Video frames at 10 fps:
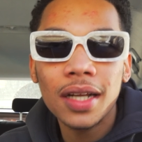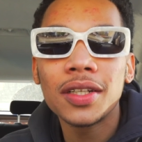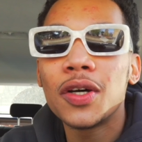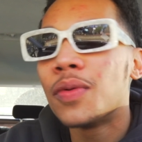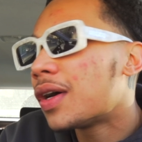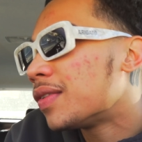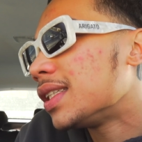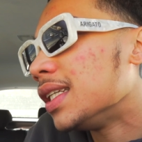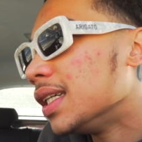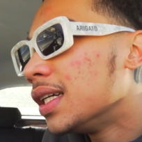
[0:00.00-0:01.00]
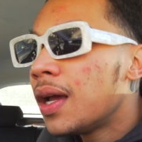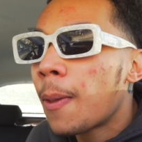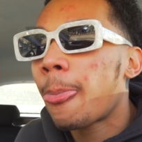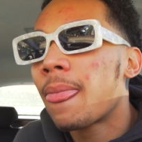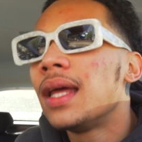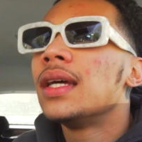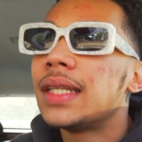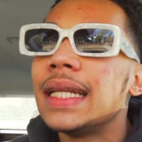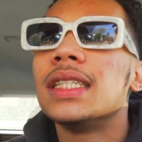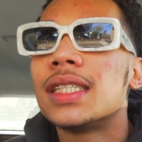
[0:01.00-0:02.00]
I don't know, but obviously
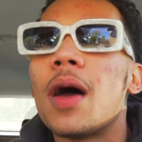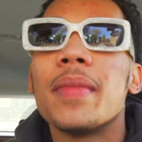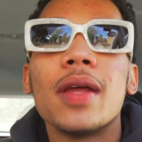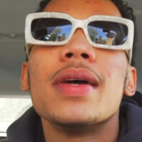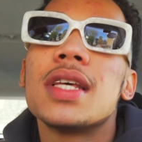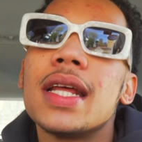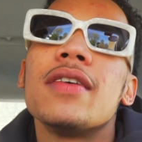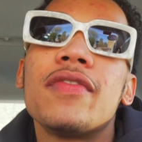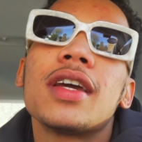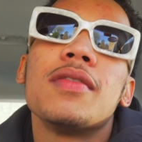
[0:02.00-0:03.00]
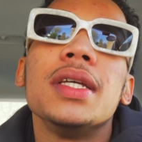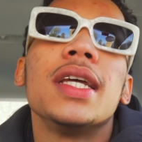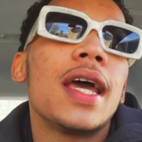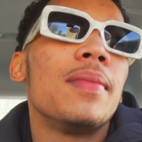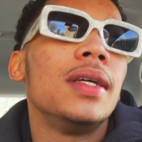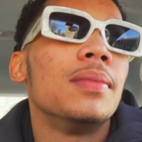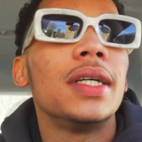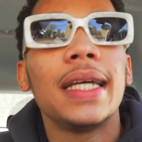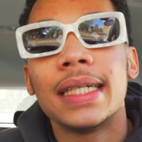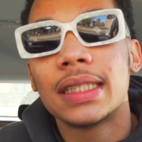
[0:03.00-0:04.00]
they did shout me anyway, so they did think of me. You get me? But yeah,